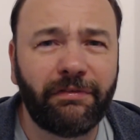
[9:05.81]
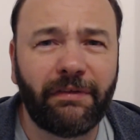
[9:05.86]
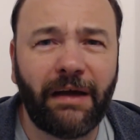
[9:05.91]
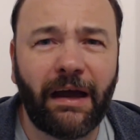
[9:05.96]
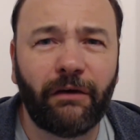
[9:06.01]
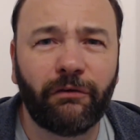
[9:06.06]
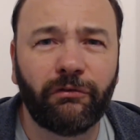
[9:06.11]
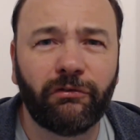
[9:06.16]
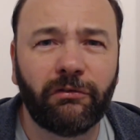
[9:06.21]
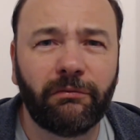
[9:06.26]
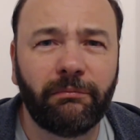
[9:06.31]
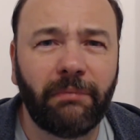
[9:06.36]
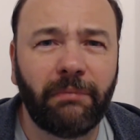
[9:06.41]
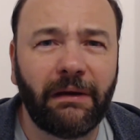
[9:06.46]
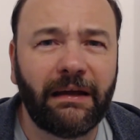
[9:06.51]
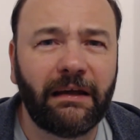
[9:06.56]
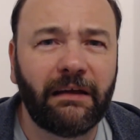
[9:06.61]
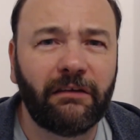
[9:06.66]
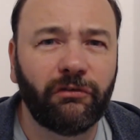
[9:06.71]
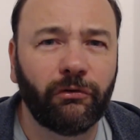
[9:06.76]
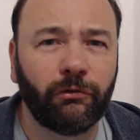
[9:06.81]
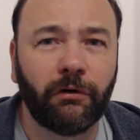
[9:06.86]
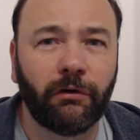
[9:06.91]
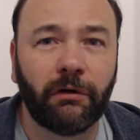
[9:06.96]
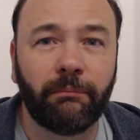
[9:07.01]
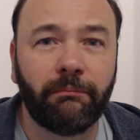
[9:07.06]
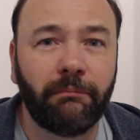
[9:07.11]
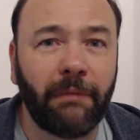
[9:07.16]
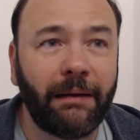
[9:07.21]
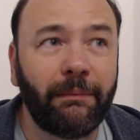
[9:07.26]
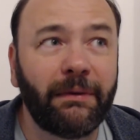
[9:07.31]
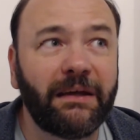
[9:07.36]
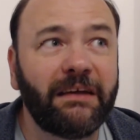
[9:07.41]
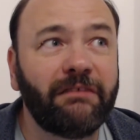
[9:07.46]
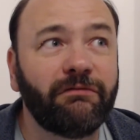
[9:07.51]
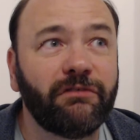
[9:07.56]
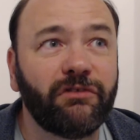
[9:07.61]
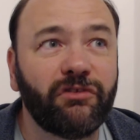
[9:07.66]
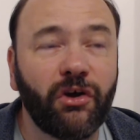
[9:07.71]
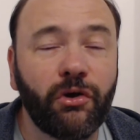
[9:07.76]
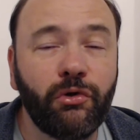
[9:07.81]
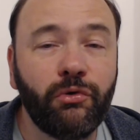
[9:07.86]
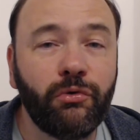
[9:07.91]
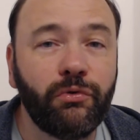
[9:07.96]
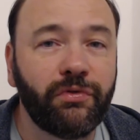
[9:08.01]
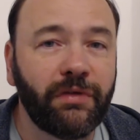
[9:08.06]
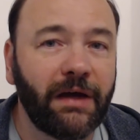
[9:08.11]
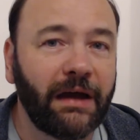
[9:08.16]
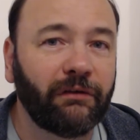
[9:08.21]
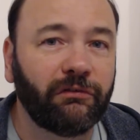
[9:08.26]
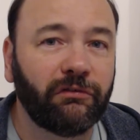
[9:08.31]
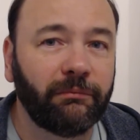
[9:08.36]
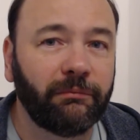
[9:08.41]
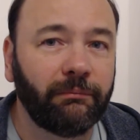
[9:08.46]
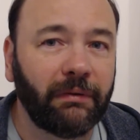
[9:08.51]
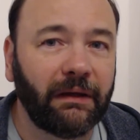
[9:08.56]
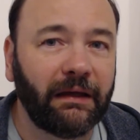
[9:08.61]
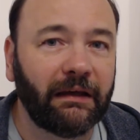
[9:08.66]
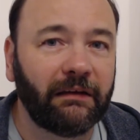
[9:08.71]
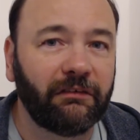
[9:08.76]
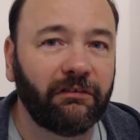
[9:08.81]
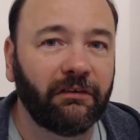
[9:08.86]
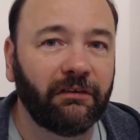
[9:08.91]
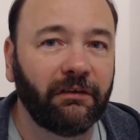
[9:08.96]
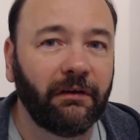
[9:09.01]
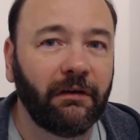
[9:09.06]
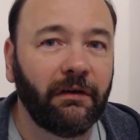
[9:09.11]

thousand beers or maybe even 2,000 beers